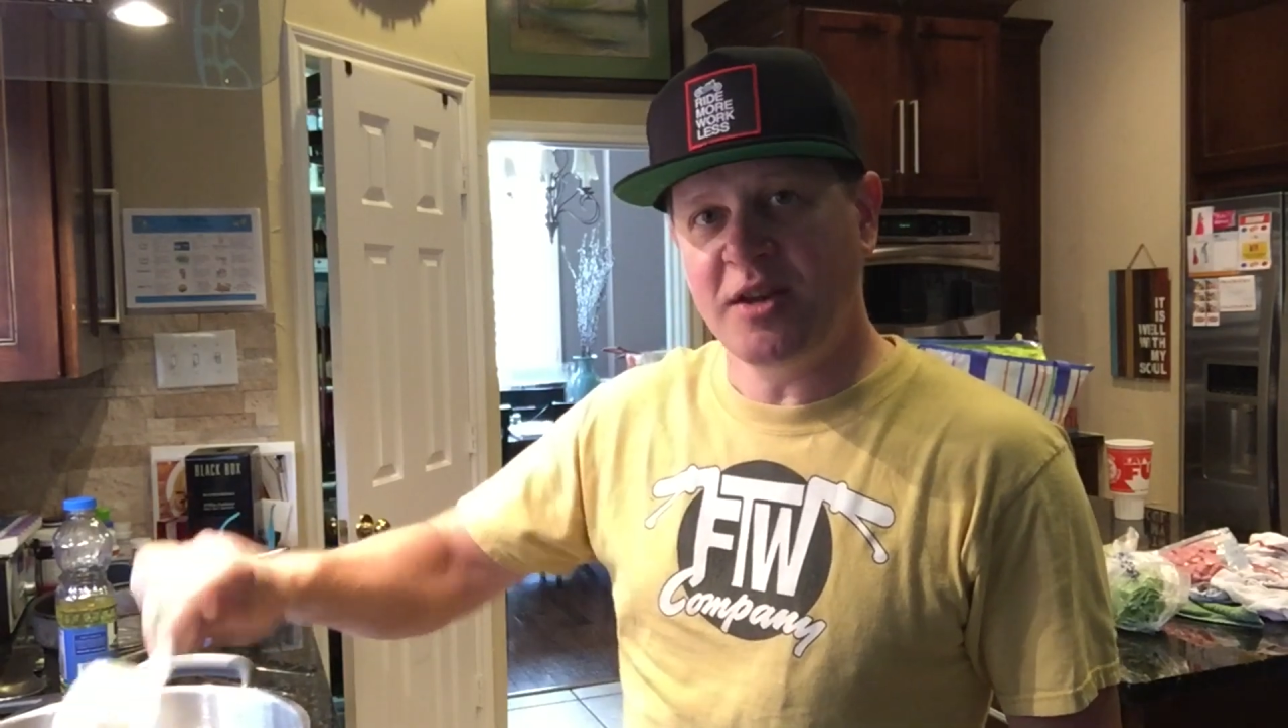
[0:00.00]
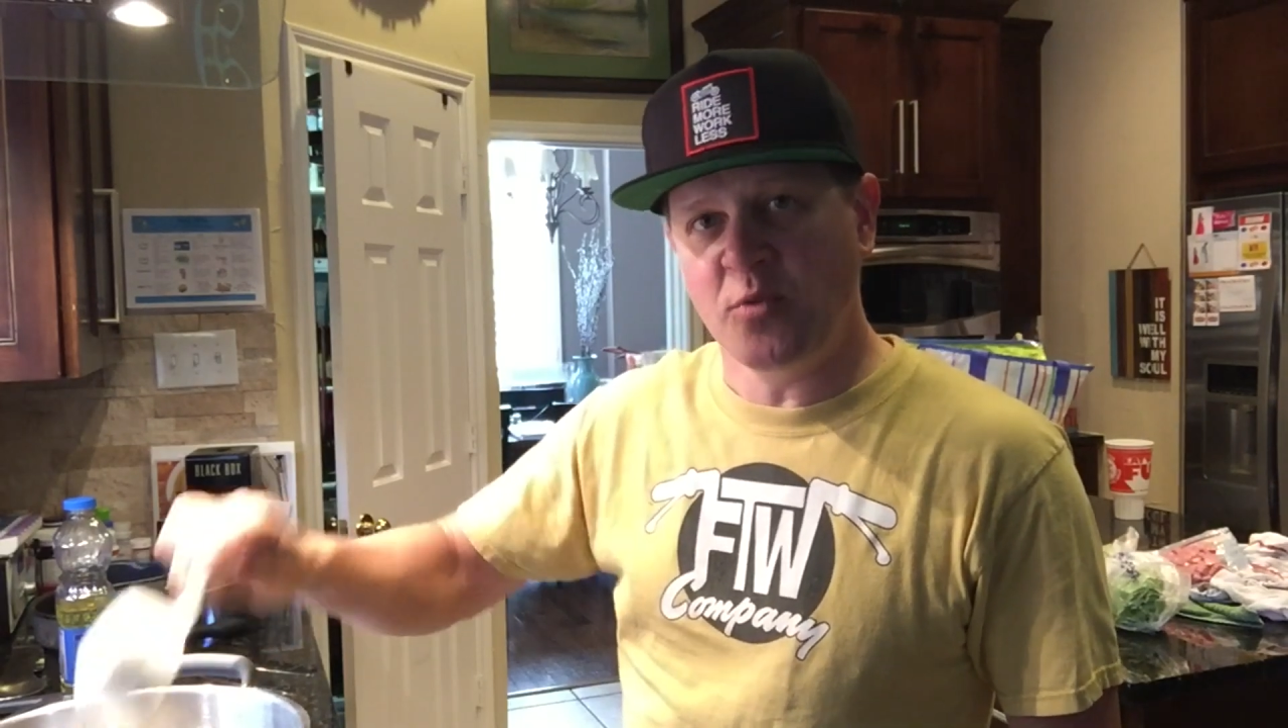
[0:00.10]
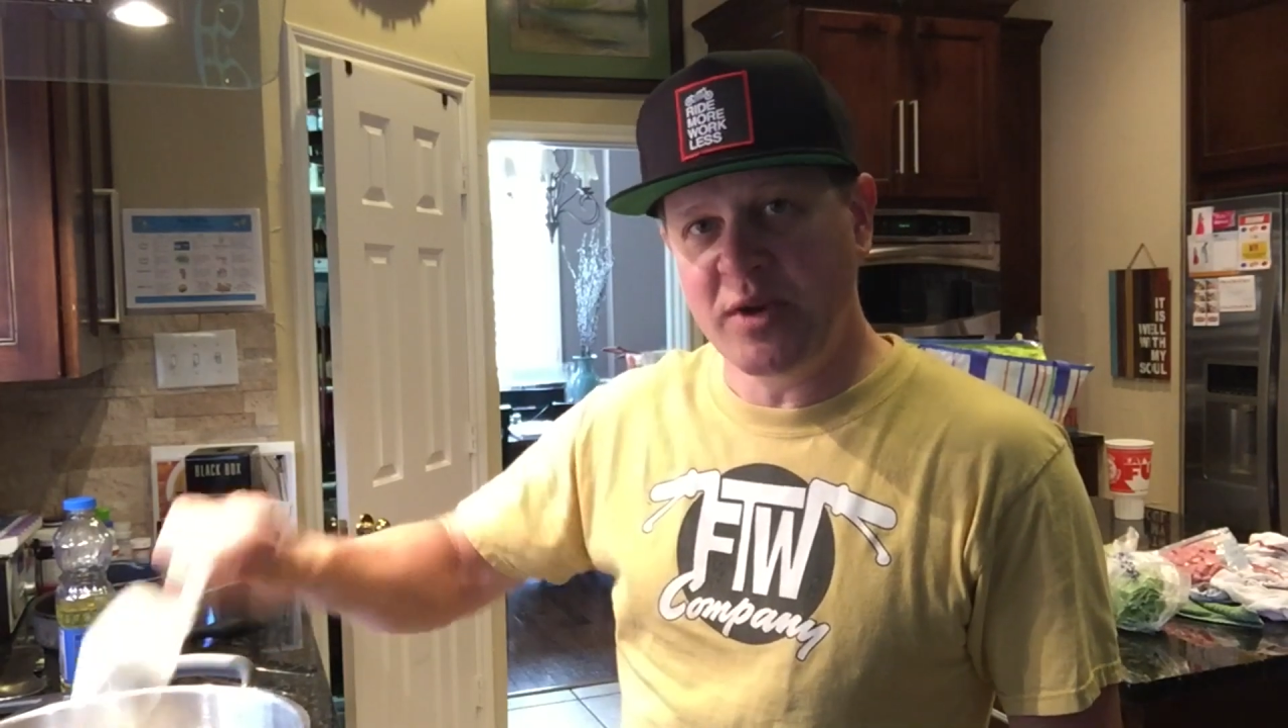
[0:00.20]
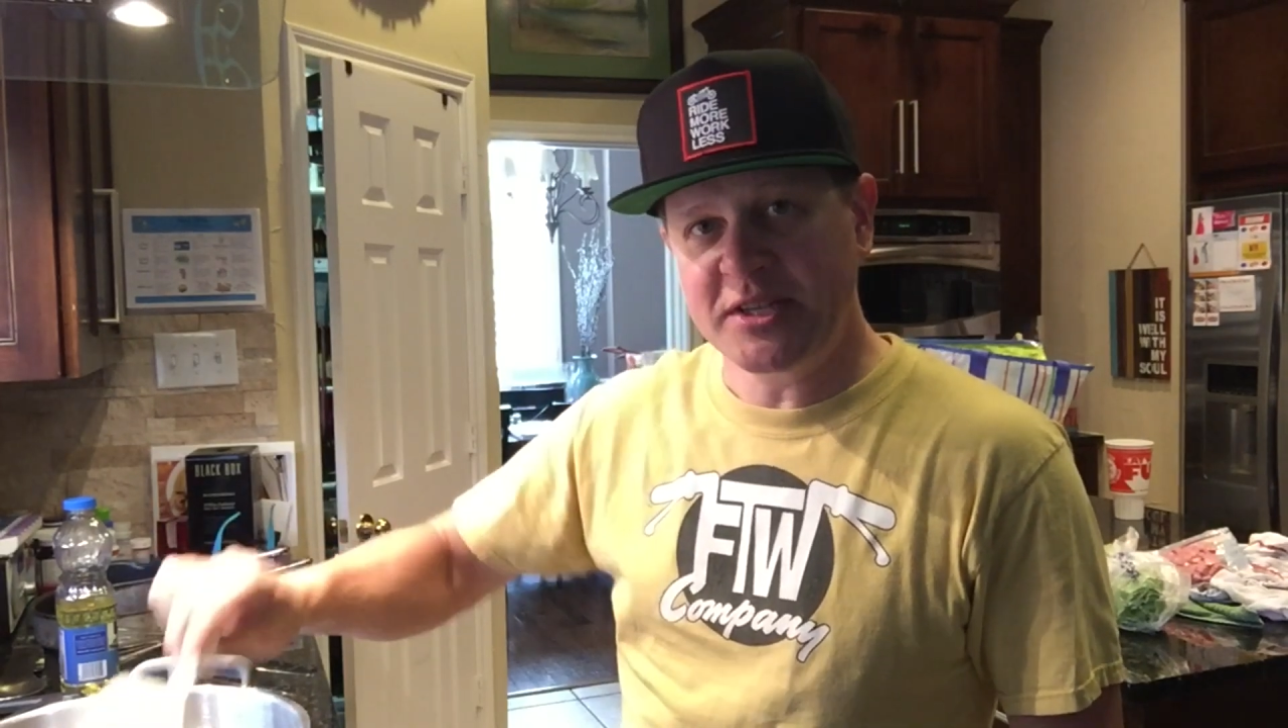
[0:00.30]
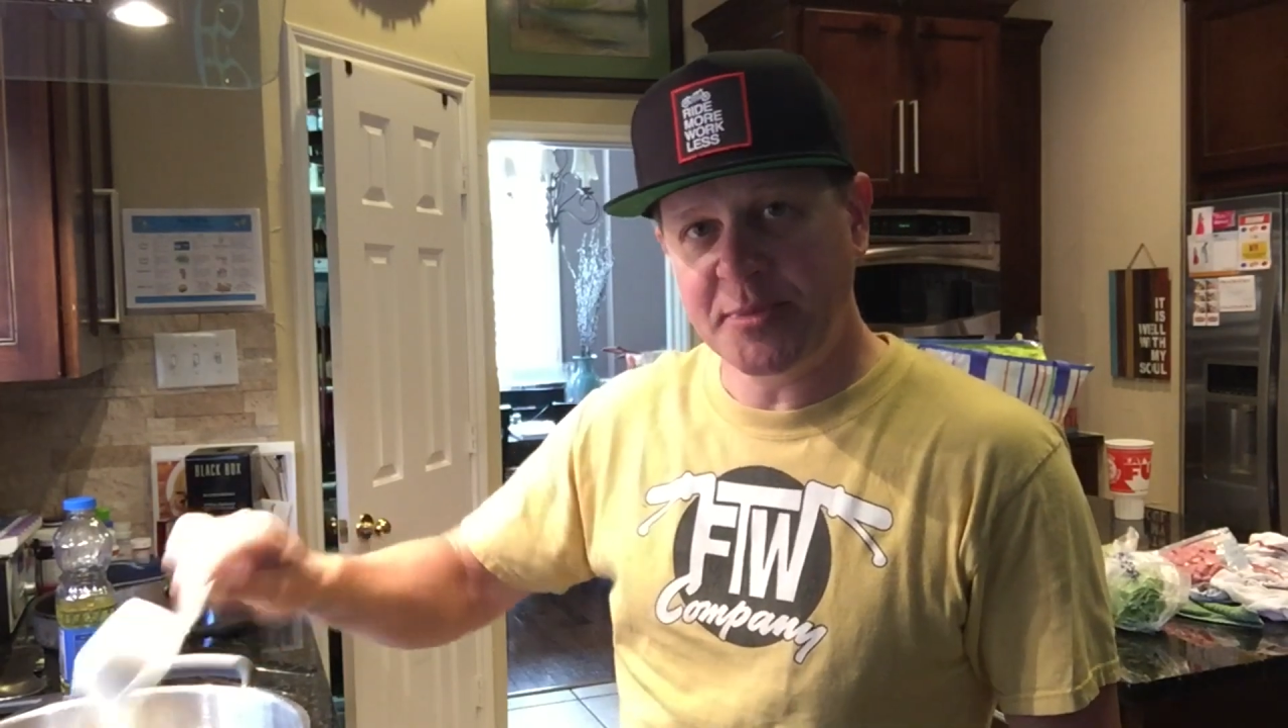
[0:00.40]

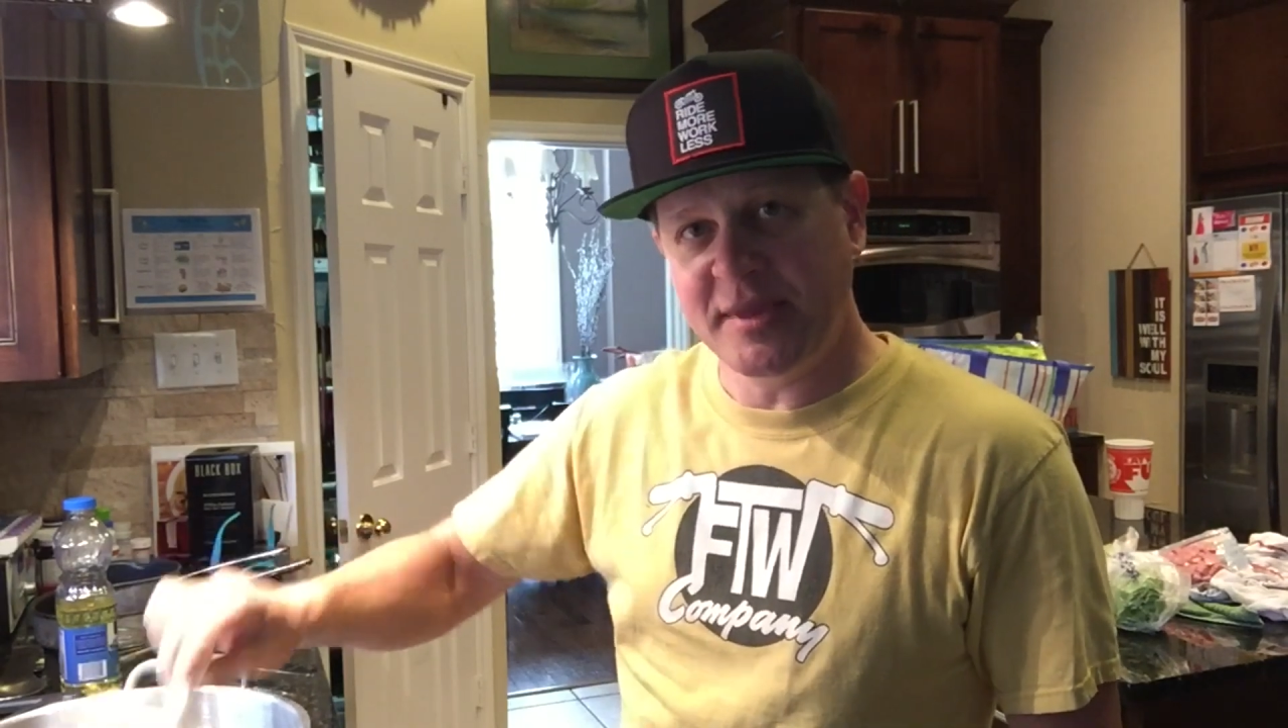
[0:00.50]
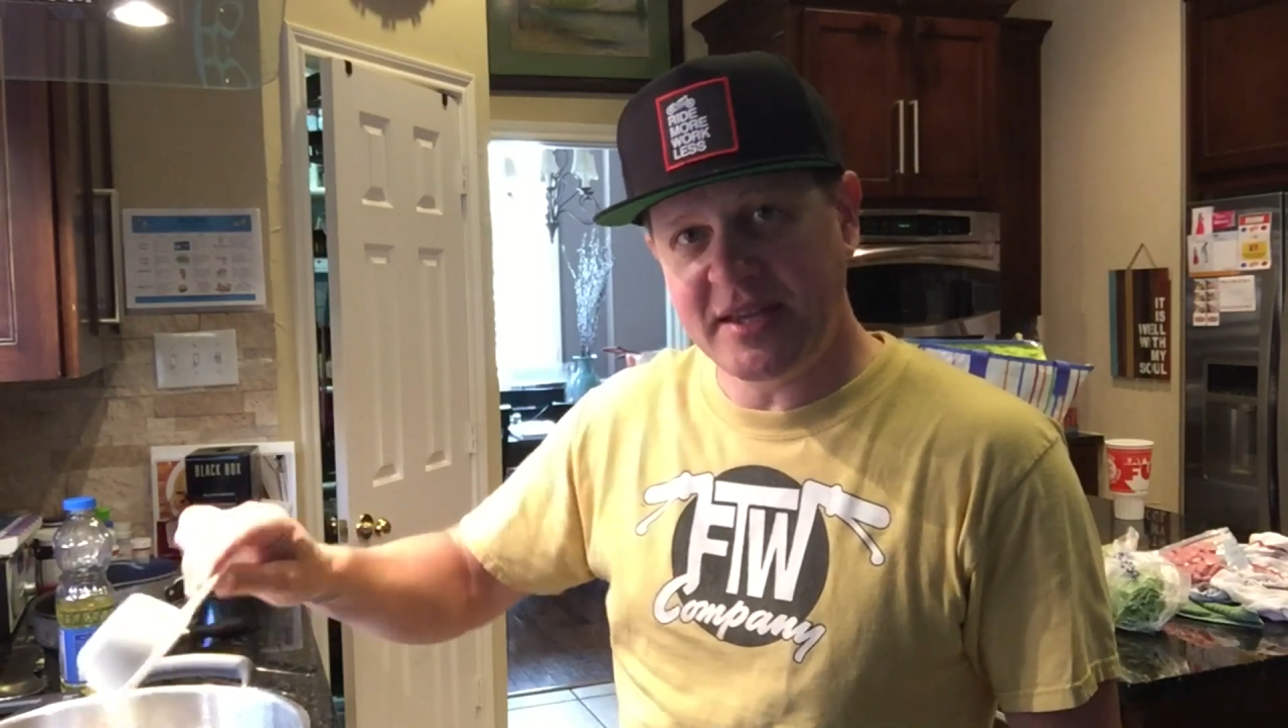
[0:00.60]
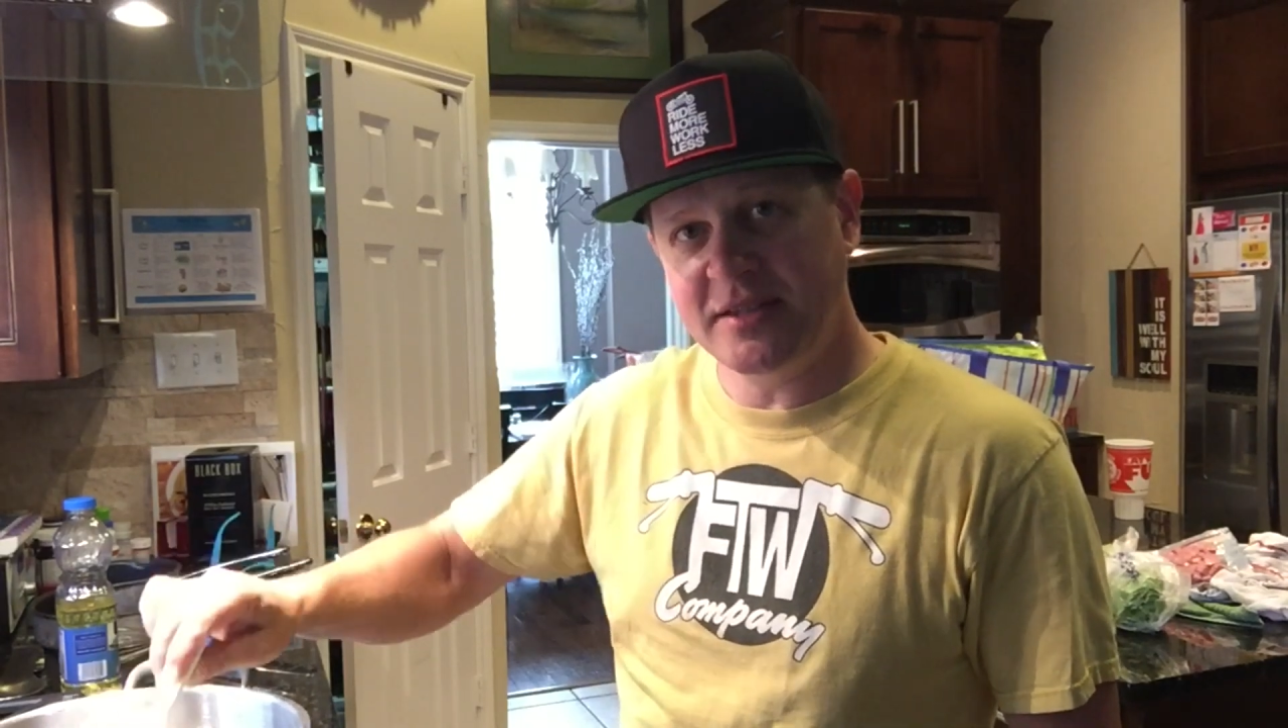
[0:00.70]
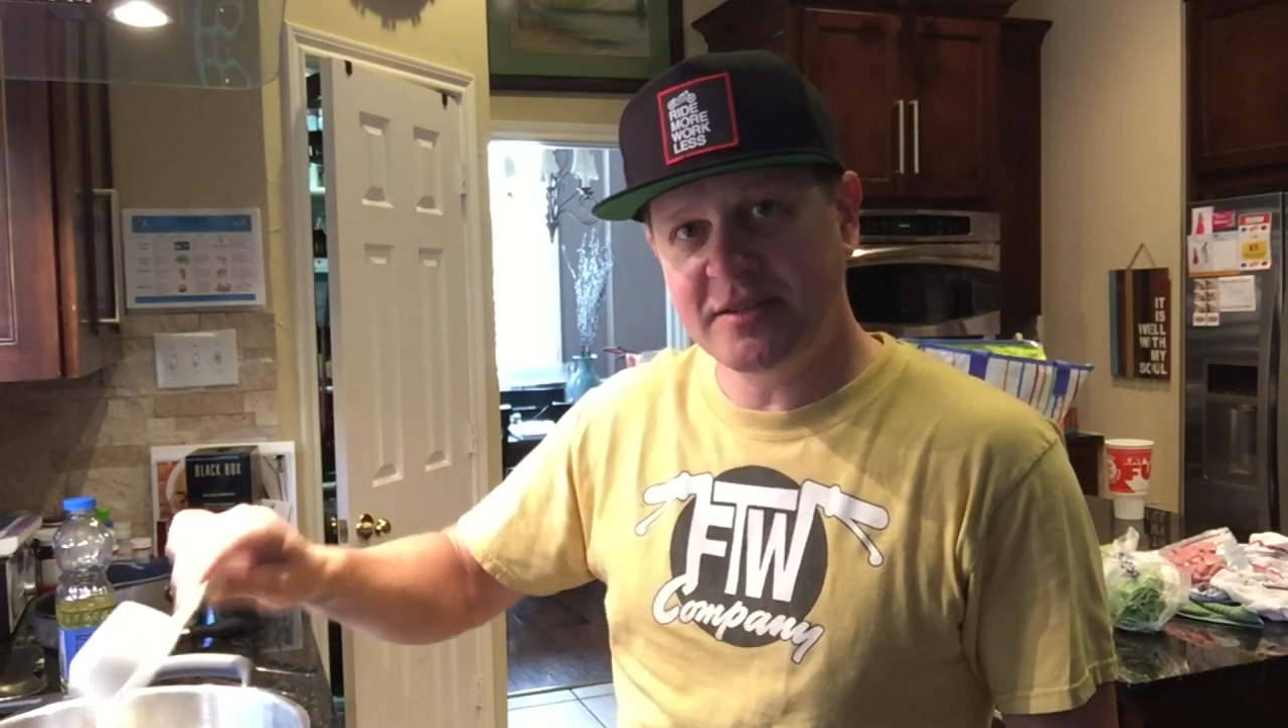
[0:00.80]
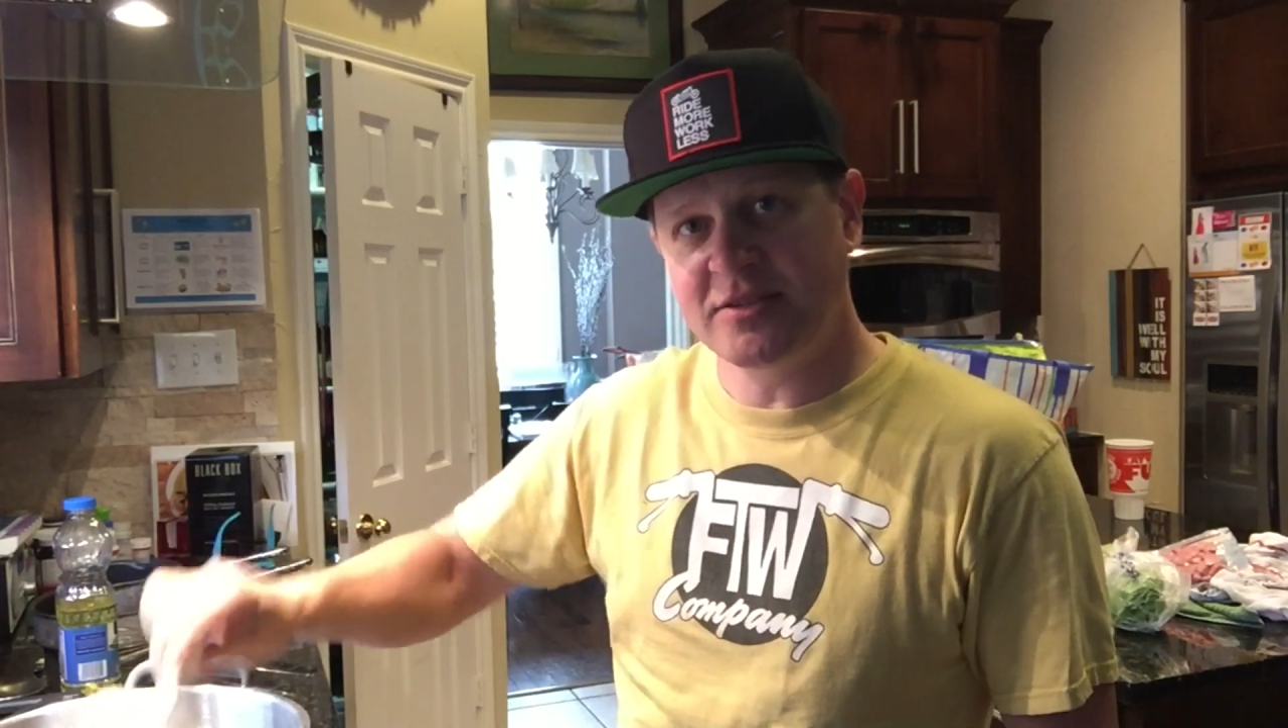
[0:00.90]
and wisp
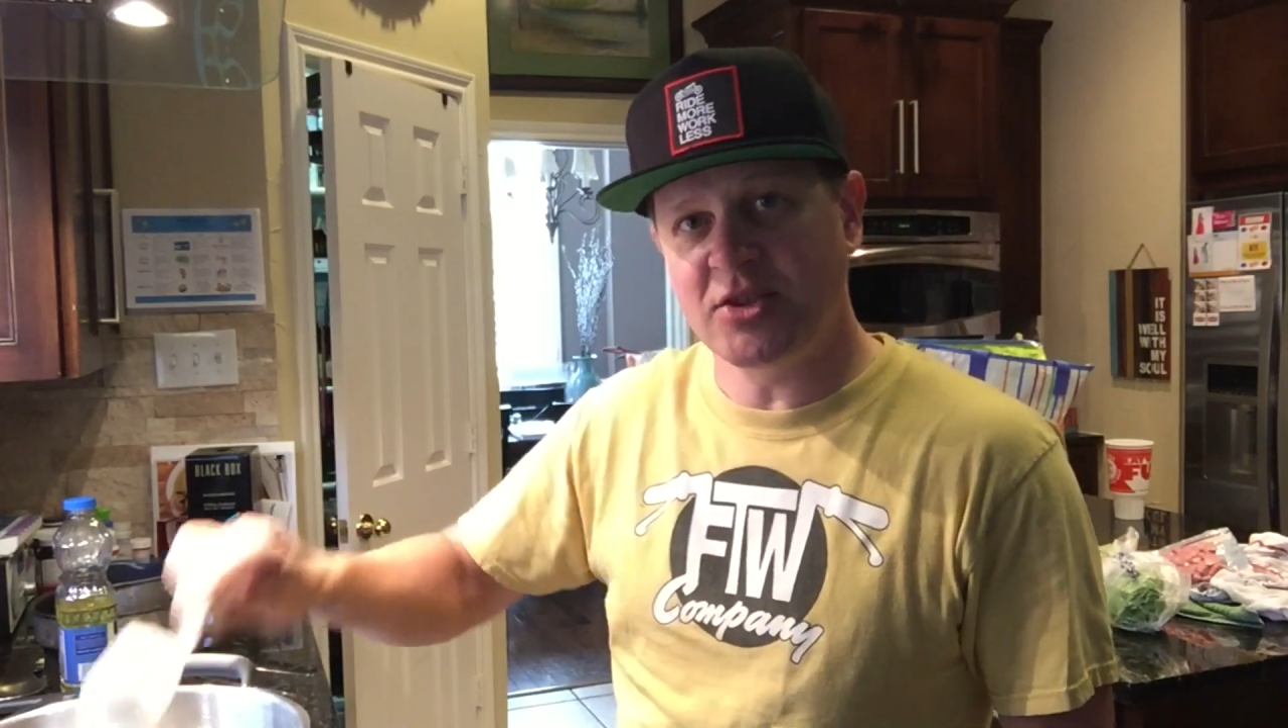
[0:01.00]
this,